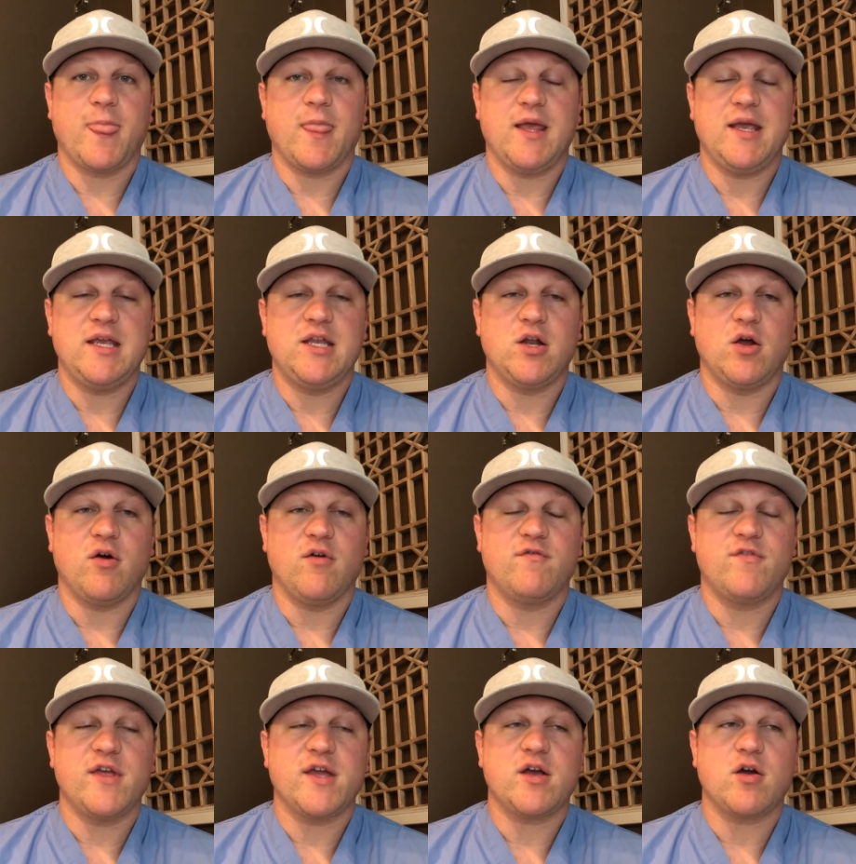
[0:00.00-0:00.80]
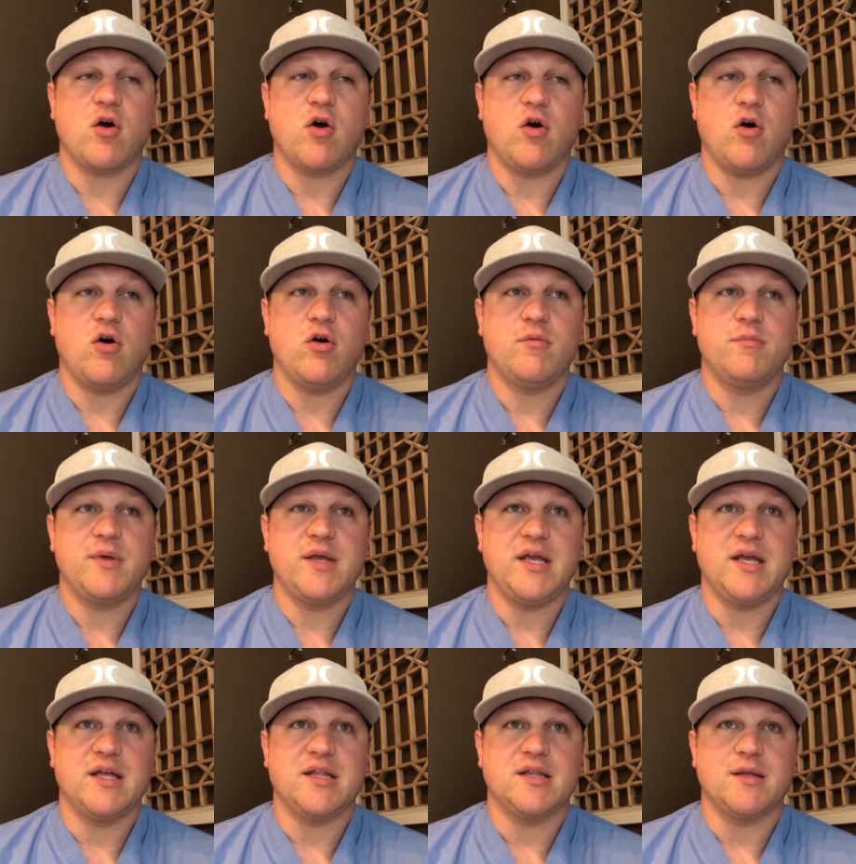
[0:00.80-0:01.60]
if they call
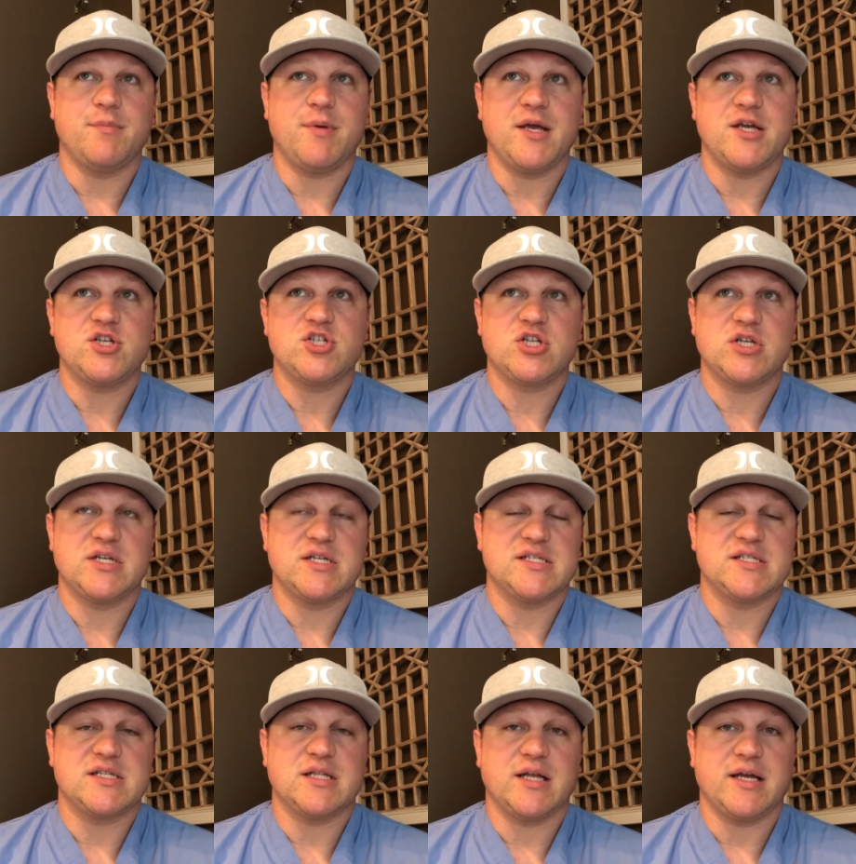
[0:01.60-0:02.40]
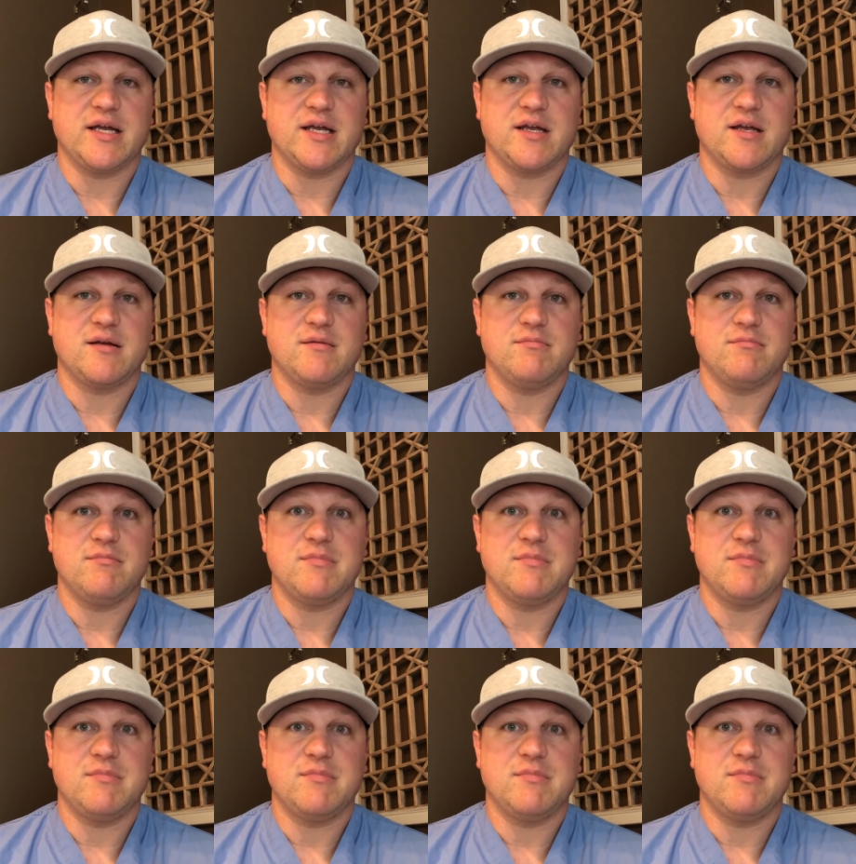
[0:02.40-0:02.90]
me and the patient is like